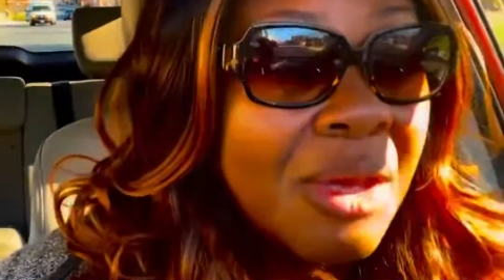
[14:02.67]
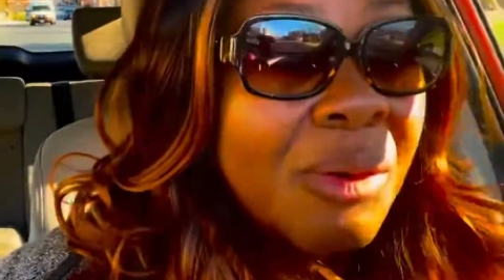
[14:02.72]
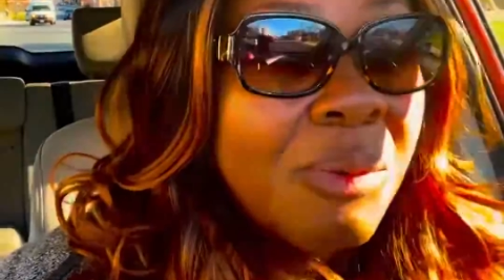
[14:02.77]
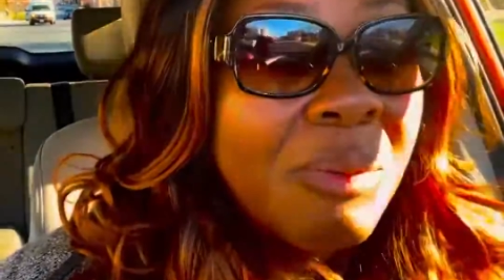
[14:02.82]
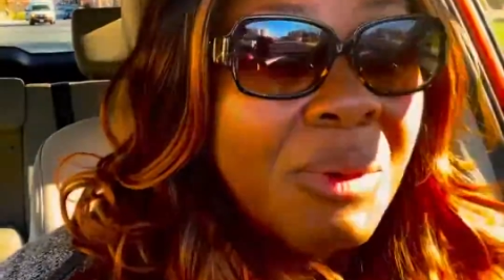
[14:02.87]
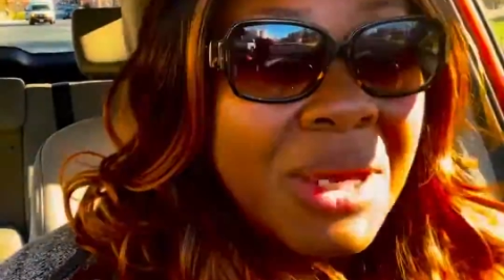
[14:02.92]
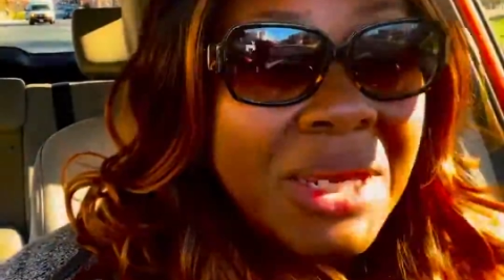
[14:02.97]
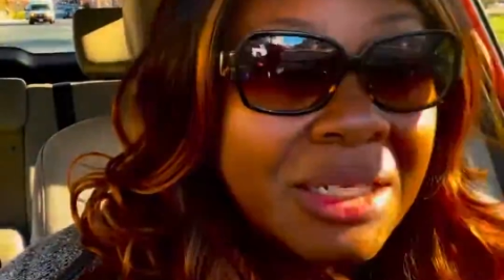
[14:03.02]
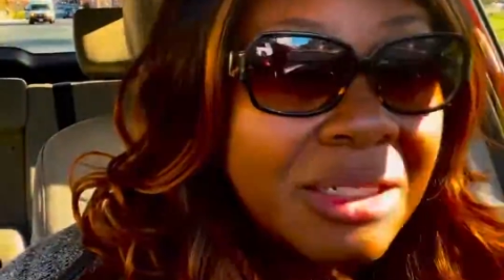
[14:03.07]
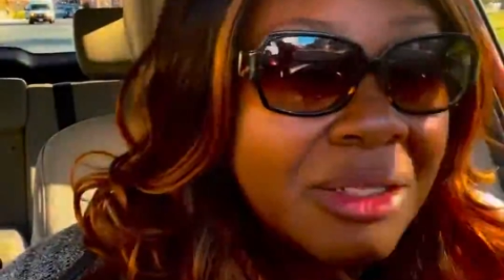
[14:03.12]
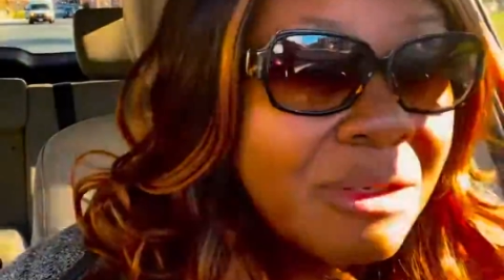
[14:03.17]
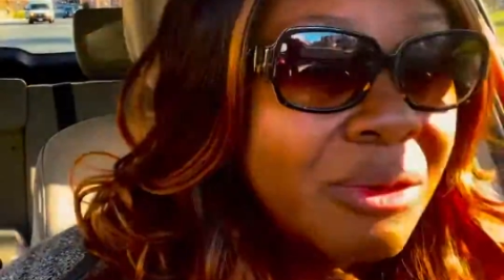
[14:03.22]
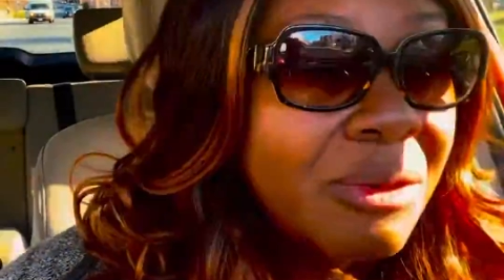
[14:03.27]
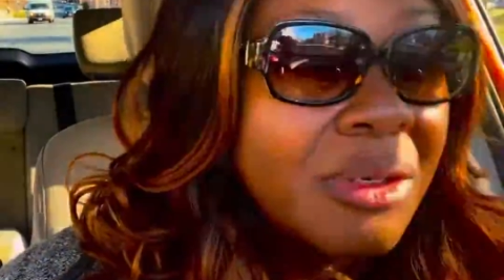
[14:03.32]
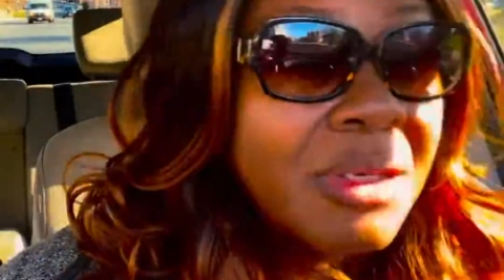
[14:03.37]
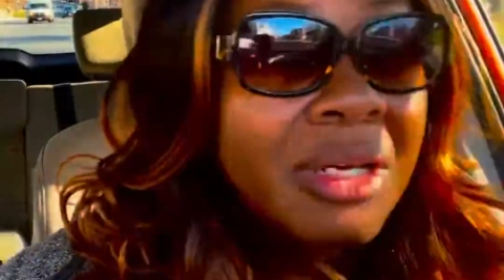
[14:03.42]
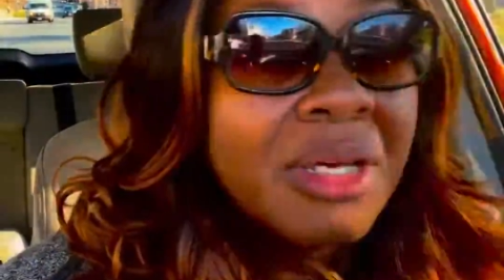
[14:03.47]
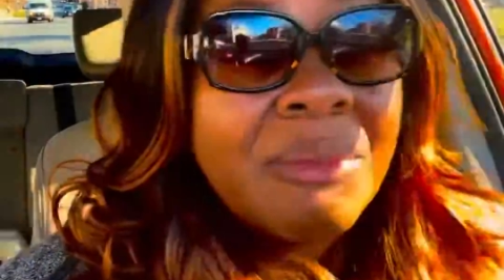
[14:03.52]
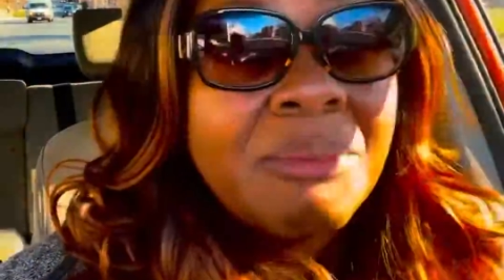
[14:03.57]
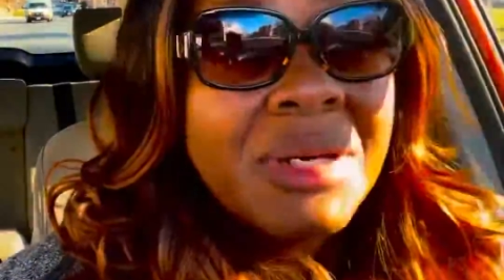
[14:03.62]
waiting
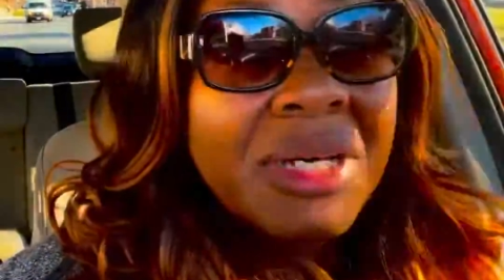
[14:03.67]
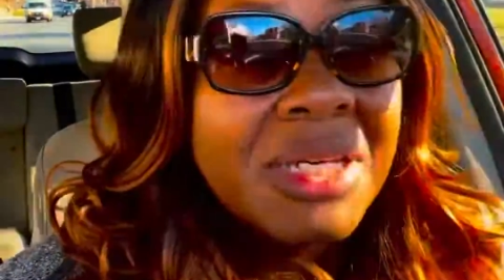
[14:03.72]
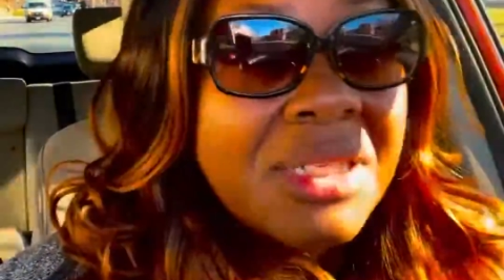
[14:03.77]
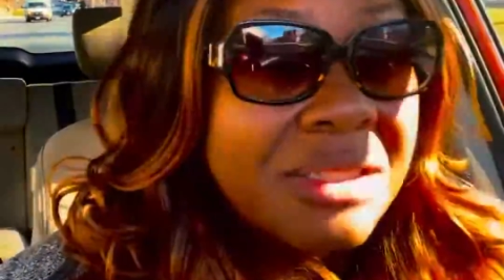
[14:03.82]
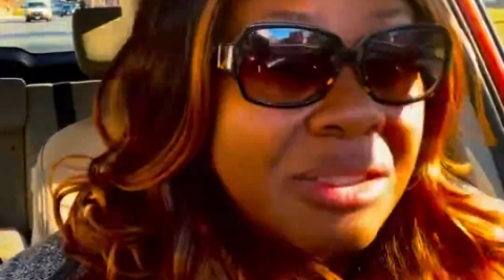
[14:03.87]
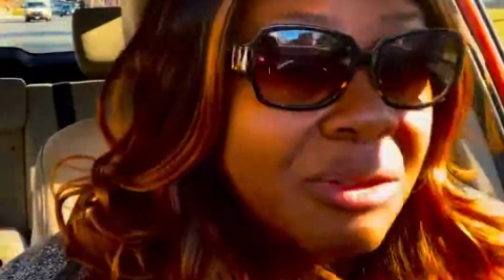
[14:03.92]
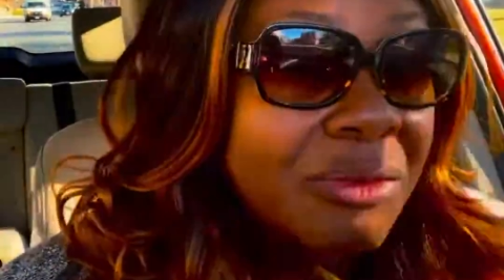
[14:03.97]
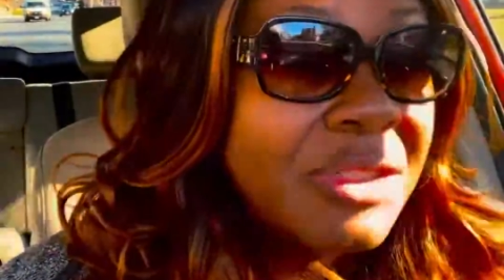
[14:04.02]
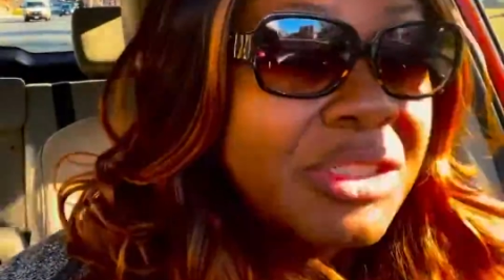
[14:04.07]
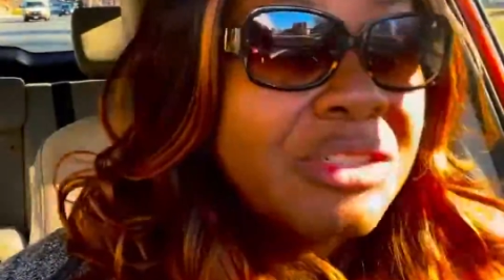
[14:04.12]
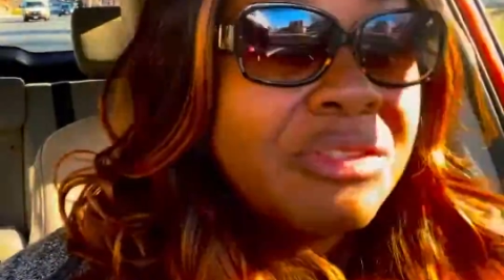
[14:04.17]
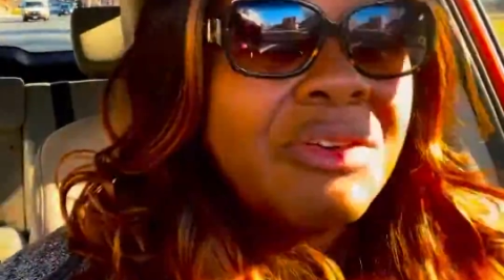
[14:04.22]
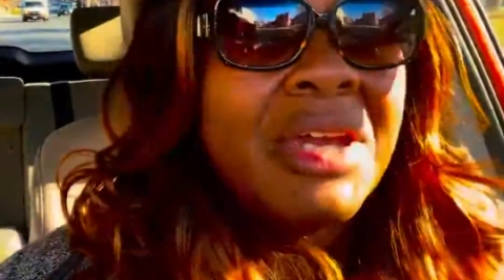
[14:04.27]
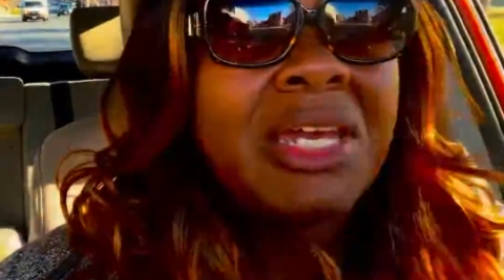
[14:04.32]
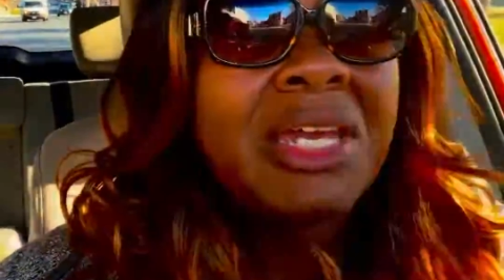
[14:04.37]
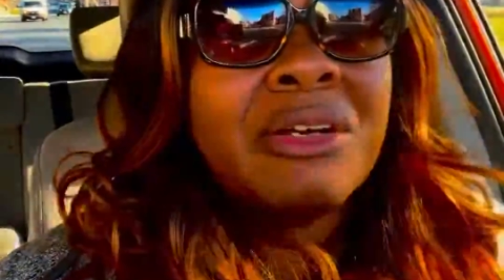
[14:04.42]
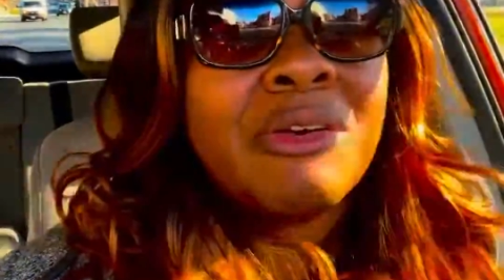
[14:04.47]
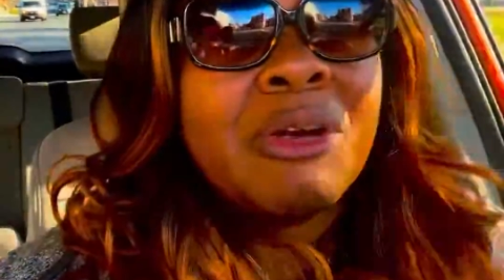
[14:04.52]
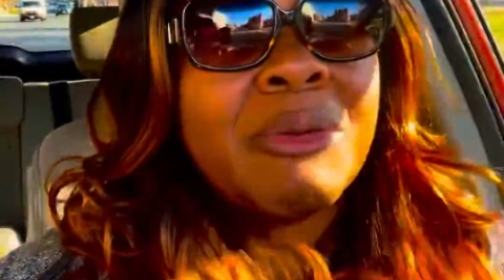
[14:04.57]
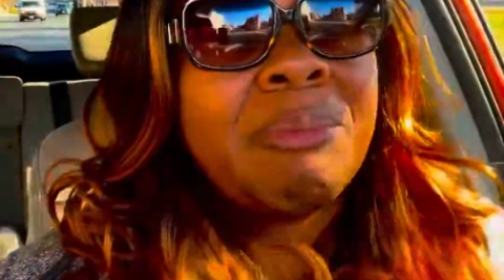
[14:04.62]
on a bus or a
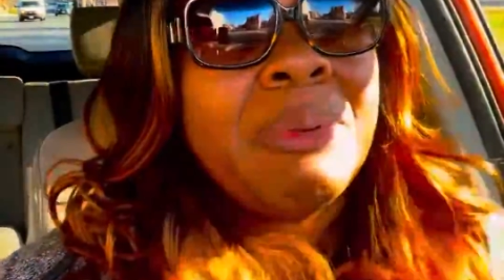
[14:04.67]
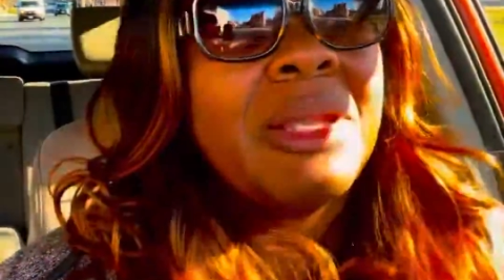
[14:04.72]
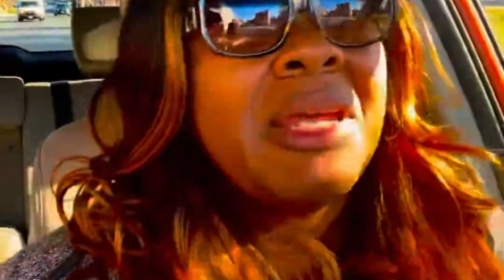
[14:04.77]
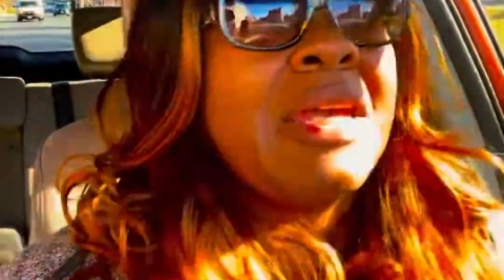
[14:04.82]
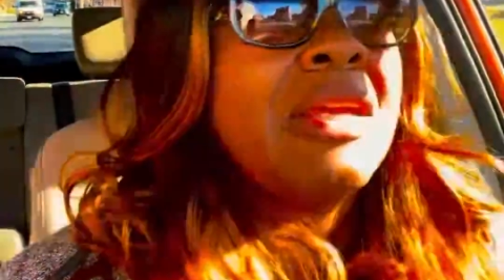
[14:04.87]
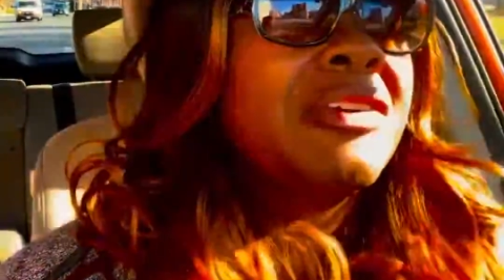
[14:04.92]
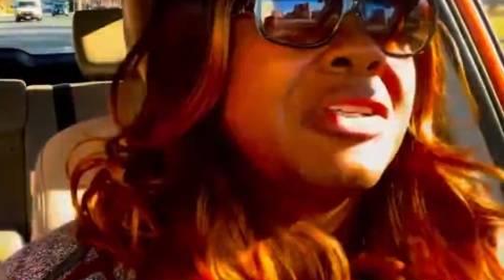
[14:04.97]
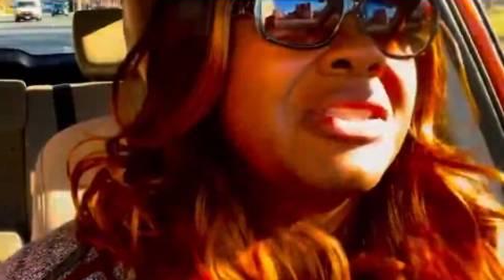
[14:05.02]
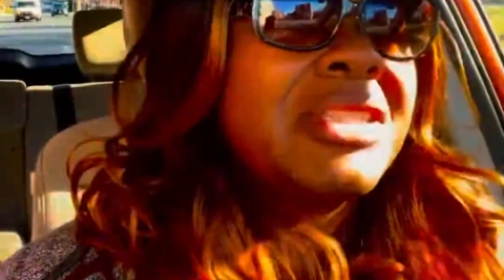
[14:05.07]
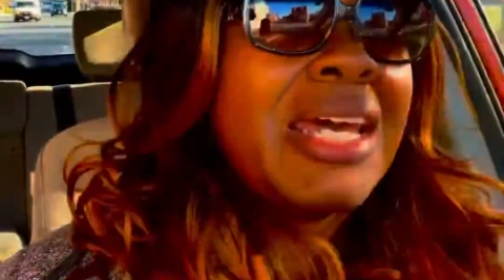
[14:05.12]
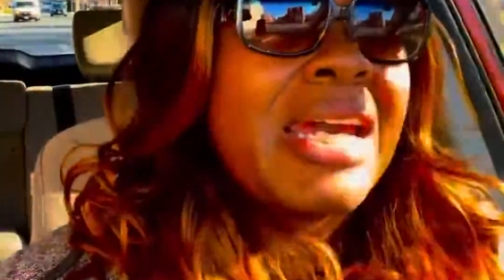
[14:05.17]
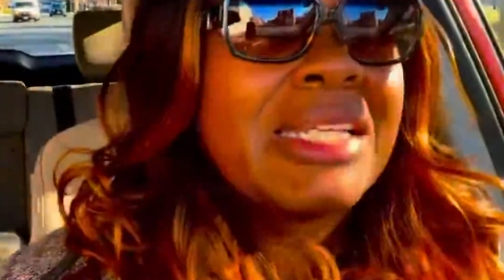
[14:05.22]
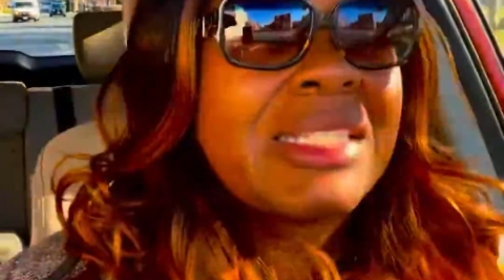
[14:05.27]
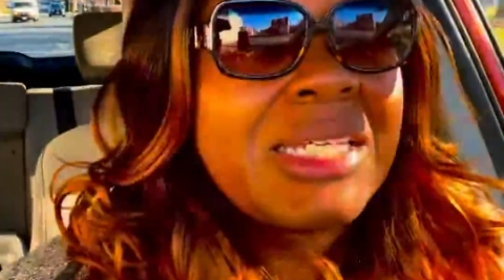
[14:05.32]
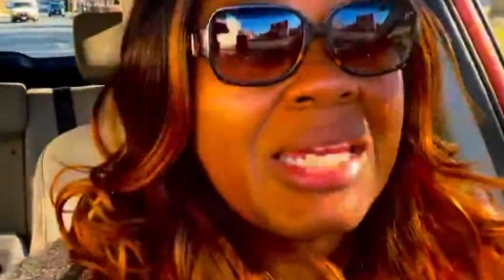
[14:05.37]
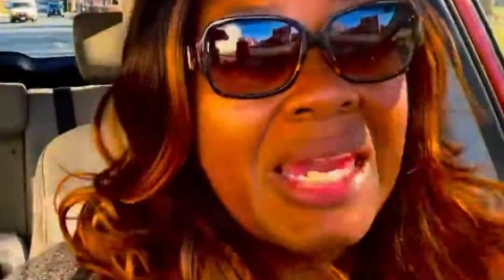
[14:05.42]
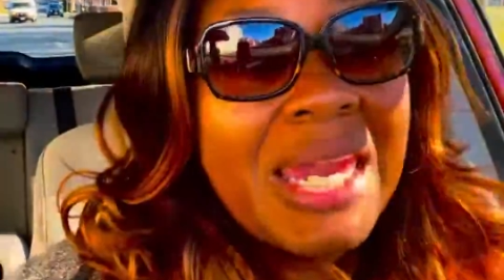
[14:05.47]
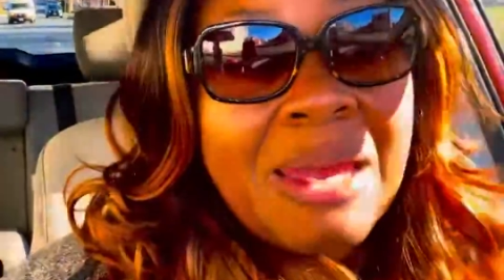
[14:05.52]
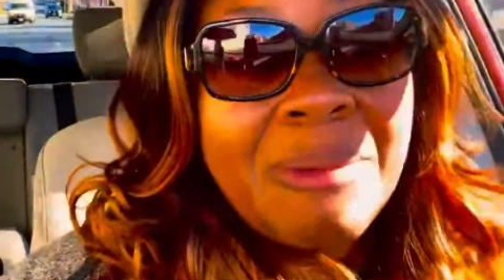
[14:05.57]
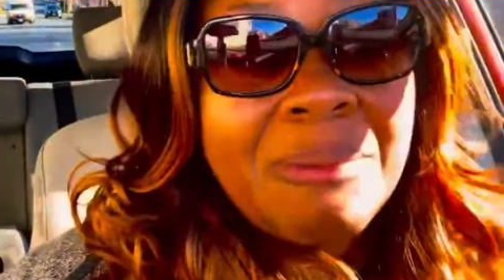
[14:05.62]
train or a plane or a taxi
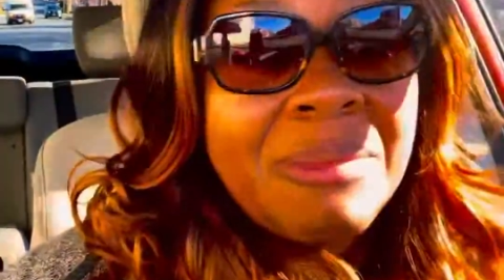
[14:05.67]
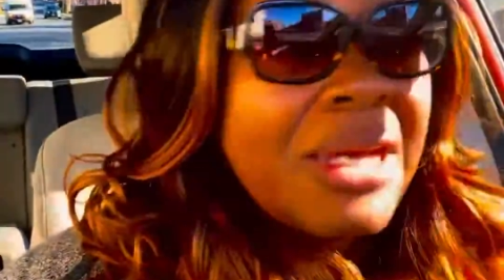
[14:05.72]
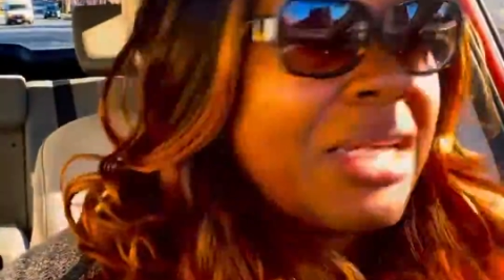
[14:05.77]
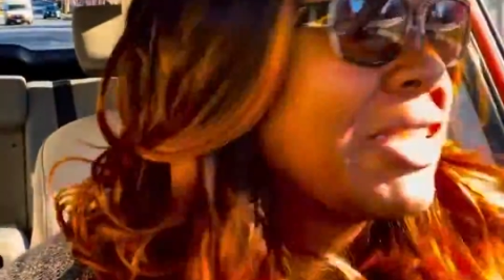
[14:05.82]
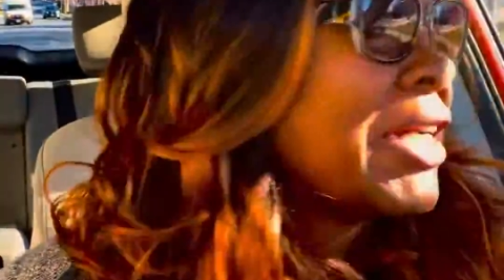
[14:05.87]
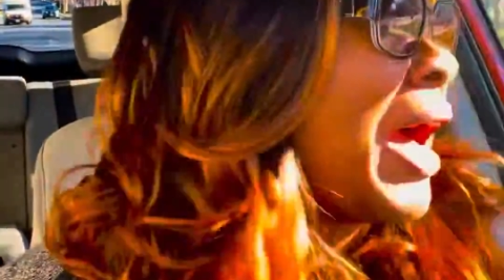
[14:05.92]
cab, bitch.